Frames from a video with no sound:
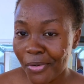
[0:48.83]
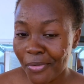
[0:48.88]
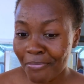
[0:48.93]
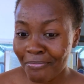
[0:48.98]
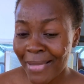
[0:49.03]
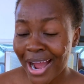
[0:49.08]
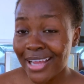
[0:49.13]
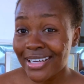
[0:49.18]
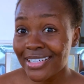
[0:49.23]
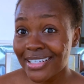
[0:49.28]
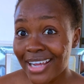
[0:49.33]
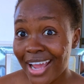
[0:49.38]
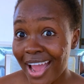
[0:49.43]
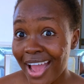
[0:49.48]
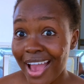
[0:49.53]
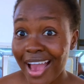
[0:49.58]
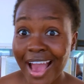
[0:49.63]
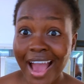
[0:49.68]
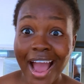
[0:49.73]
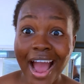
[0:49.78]
My
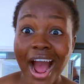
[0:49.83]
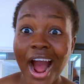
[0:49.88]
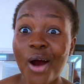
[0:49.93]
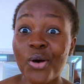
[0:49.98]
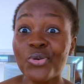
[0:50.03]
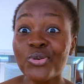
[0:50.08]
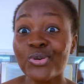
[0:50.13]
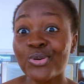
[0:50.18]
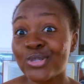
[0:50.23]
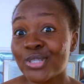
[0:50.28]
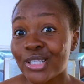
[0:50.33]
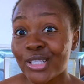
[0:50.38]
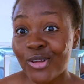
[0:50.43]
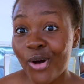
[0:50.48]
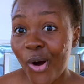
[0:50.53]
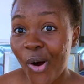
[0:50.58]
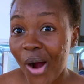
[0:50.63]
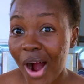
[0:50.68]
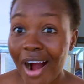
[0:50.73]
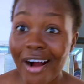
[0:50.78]
dear, I'll use
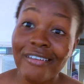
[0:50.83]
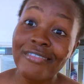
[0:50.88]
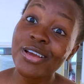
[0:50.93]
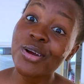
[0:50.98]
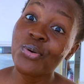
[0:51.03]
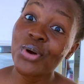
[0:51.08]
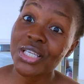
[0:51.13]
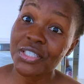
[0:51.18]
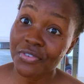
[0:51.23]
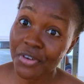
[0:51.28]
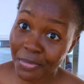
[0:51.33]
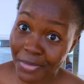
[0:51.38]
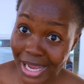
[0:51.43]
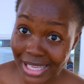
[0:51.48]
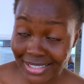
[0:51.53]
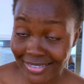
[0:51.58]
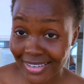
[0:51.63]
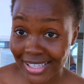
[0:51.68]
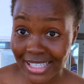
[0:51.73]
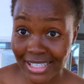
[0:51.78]
law. I'll request for my
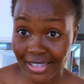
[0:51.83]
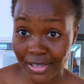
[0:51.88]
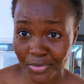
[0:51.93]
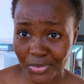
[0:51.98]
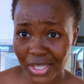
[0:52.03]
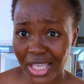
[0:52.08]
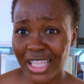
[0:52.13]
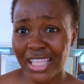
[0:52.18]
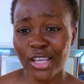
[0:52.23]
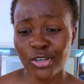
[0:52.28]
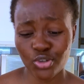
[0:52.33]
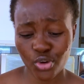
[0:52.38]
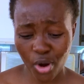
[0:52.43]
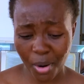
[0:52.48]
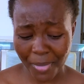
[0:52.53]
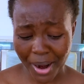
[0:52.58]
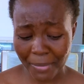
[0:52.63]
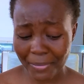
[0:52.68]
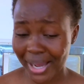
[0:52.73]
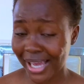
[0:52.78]
transcript. They should come
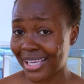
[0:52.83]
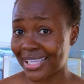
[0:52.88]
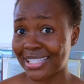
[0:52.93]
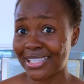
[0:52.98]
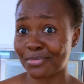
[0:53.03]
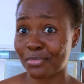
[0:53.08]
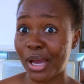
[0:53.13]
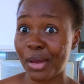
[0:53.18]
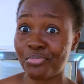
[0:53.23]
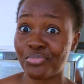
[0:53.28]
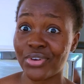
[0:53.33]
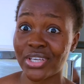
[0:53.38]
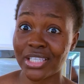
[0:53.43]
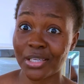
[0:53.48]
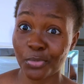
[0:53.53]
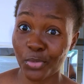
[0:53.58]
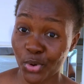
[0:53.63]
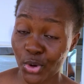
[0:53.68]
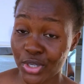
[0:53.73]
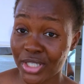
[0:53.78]
and mark it in my presence
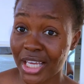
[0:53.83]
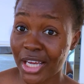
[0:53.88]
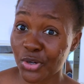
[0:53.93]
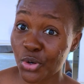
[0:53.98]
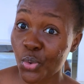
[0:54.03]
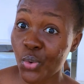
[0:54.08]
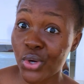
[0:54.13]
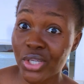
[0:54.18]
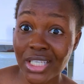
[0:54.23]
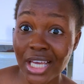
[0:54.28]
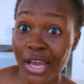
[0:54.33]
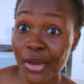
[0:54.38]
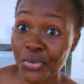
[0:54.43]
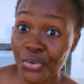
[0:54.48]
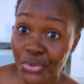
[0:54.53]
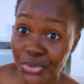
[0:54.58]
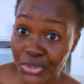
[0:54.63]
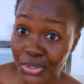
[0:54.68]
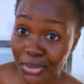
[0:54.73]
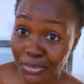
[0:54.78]
because I know what I
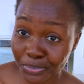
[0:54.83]
wrote.